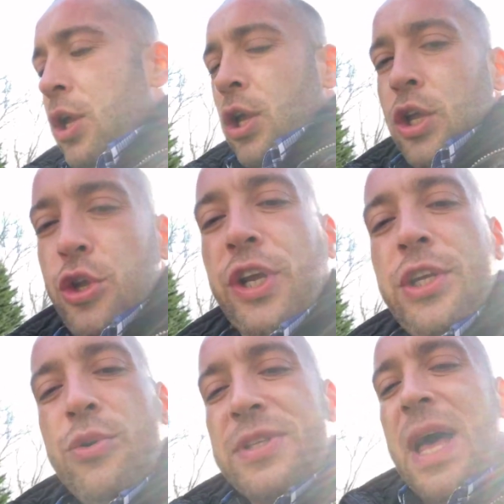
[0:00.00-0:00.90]
you can
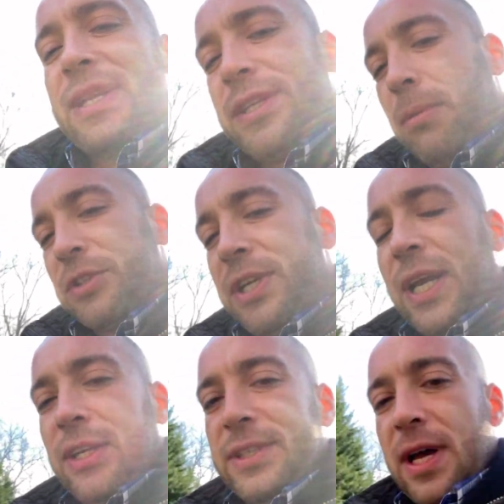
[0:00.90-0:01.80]
use that to double check
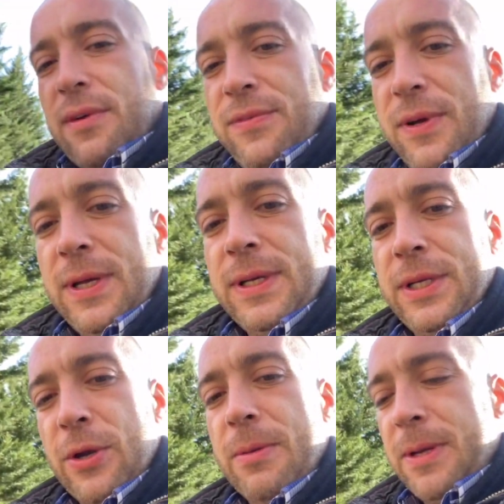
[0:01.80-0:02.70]
yourself, you know
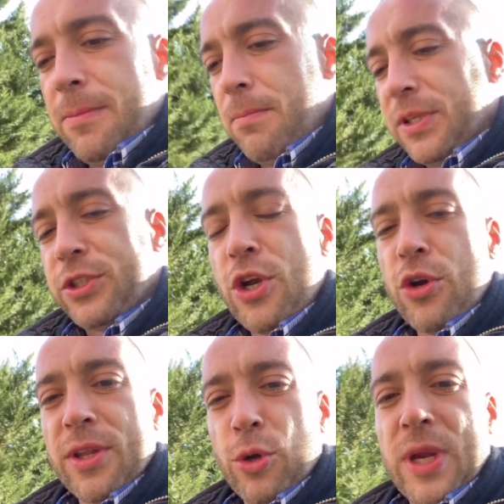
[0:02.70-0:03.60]
what I mean? But turn the
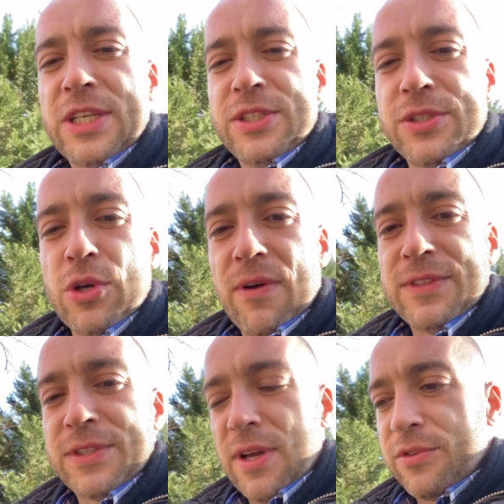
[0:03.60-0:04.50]
locations off and
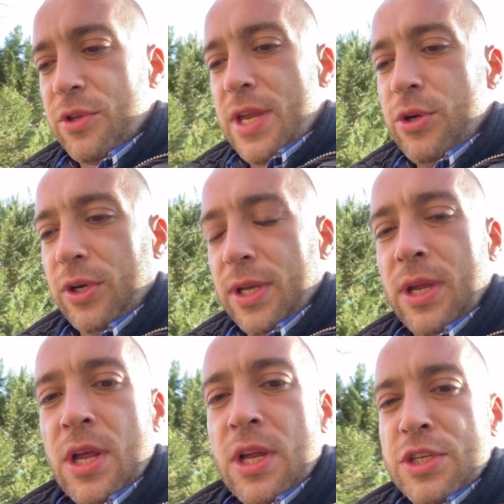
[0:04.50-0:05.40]
stuff so that you could
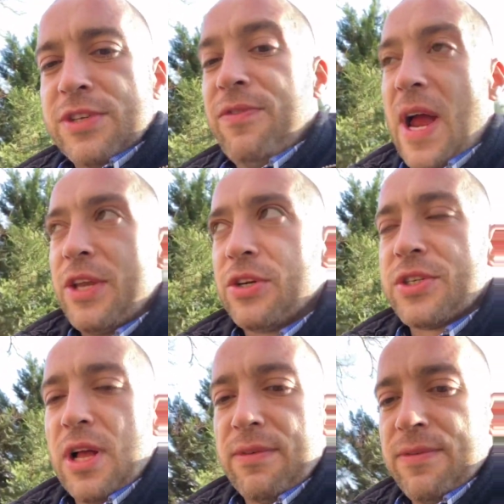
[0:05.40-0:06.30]
just find
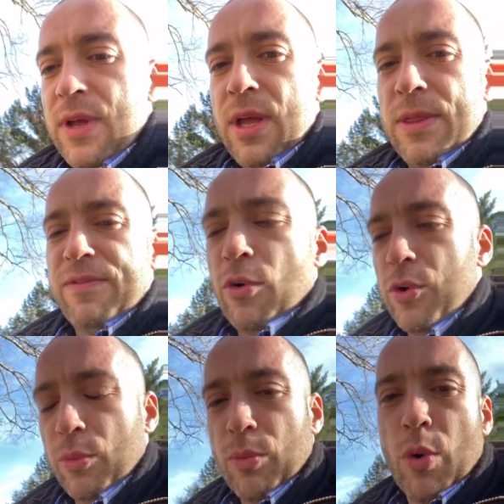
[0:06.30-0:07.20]
yourself. The phone
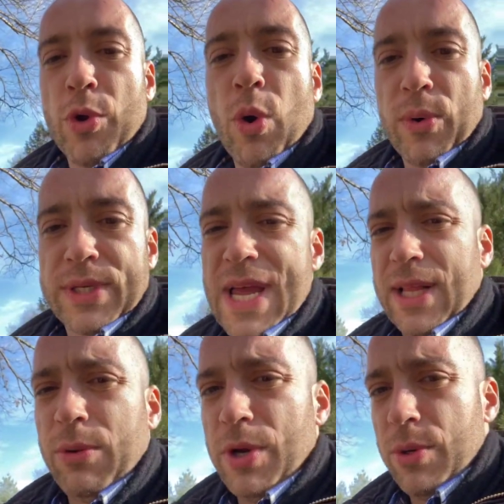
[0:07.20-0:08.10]
won't know exactly
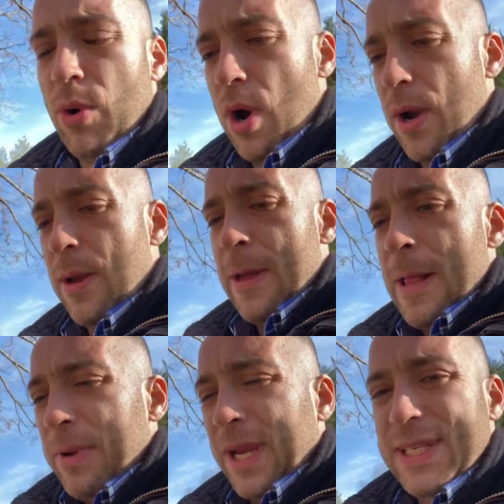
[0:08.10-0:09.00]
where you are.
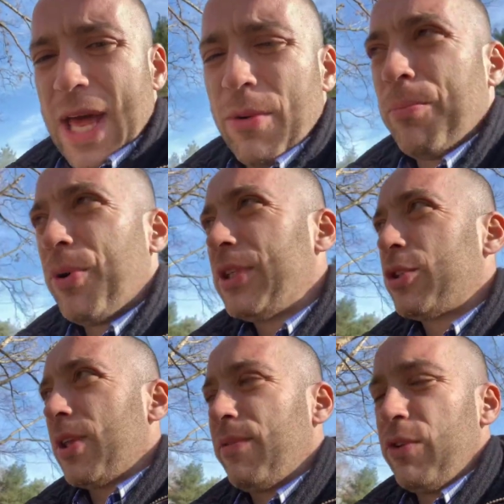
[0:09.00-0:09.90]
Because I'm pretty sure
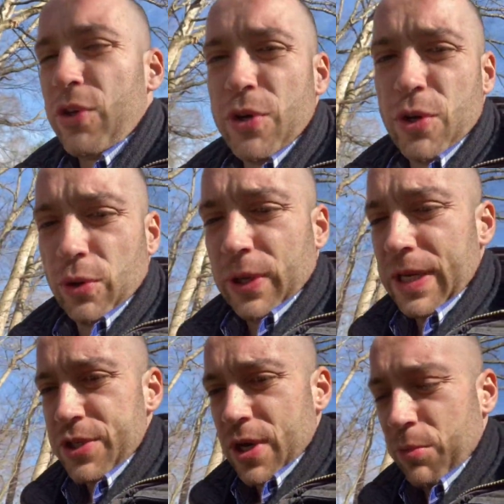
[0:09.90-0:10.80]
that if you turn your
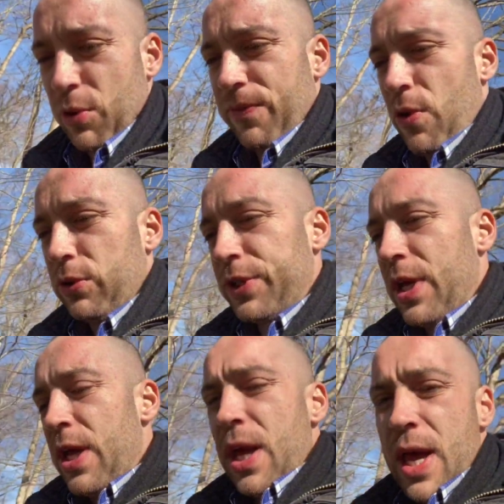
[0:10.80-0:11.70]
location on both phones,
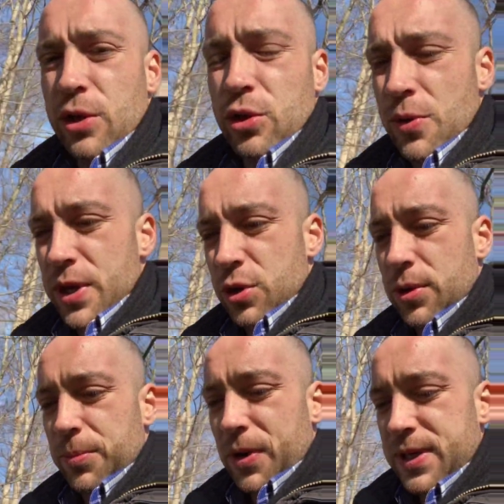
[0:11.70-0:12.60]
it'll know that you're in the
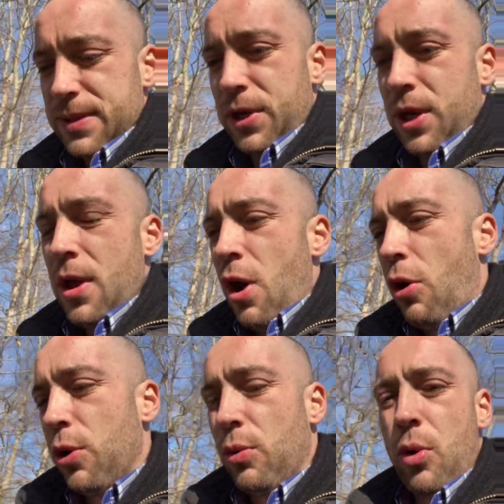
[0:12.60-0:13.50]
proximity,
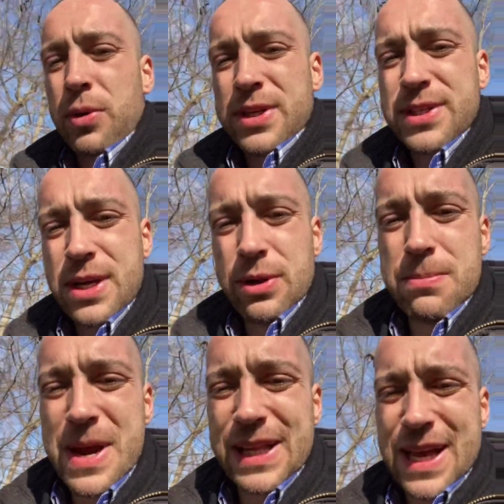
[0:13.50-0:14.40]
although it won't necessarily
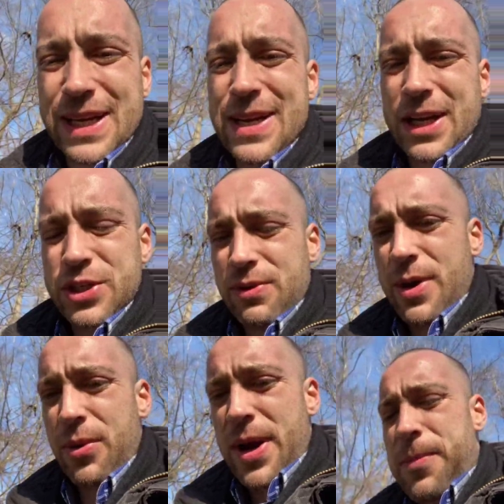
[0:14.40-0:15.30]
make that connection right away.